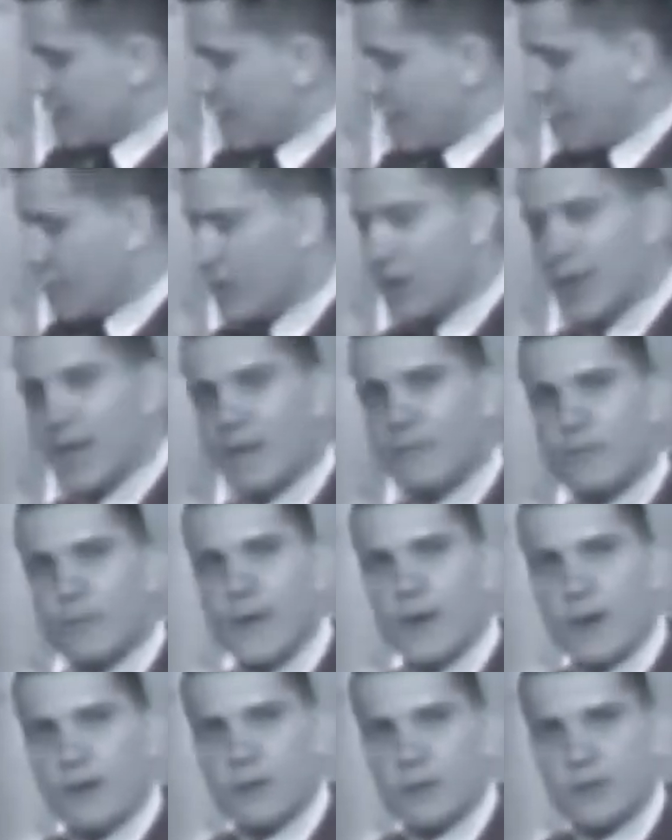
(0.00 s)
Now, here I have a
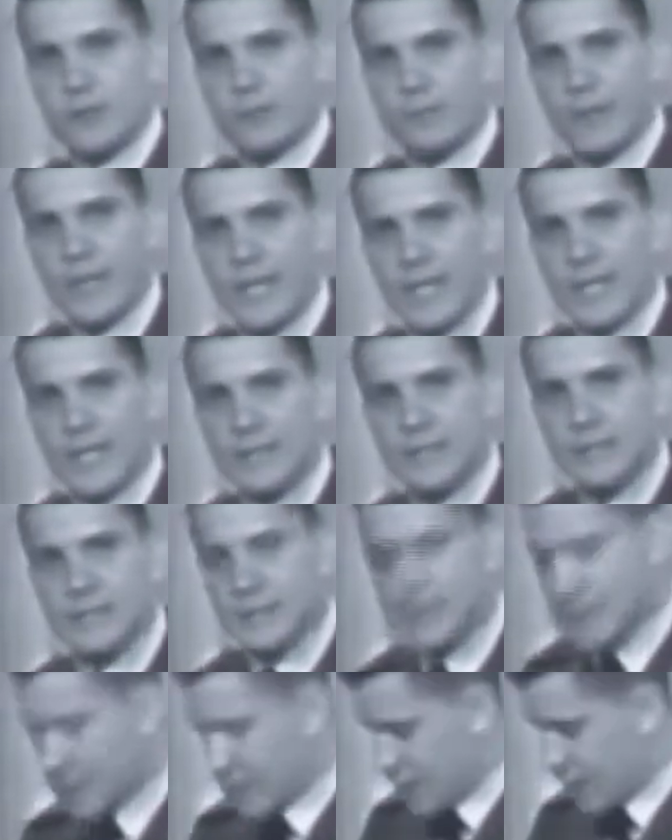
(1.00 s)
power supply,
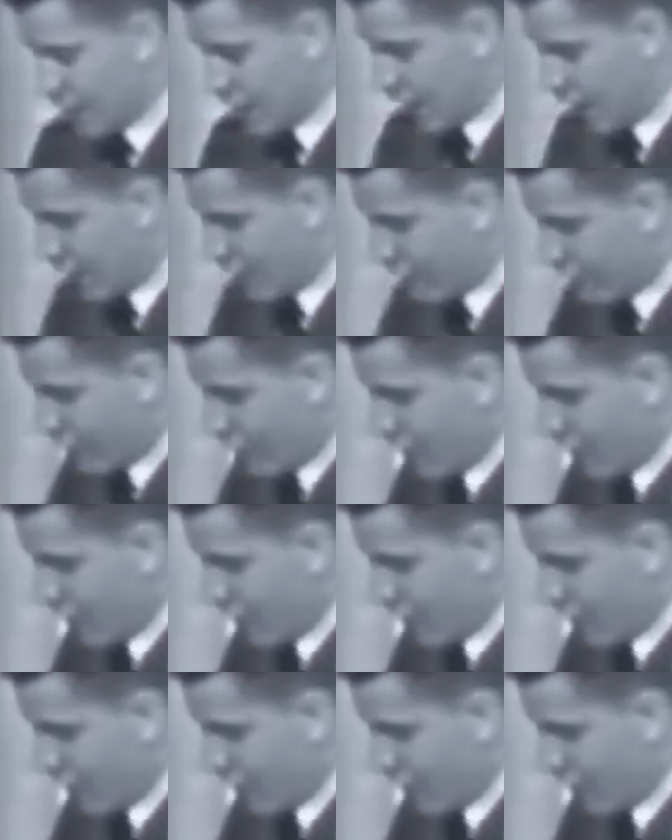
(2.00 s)
and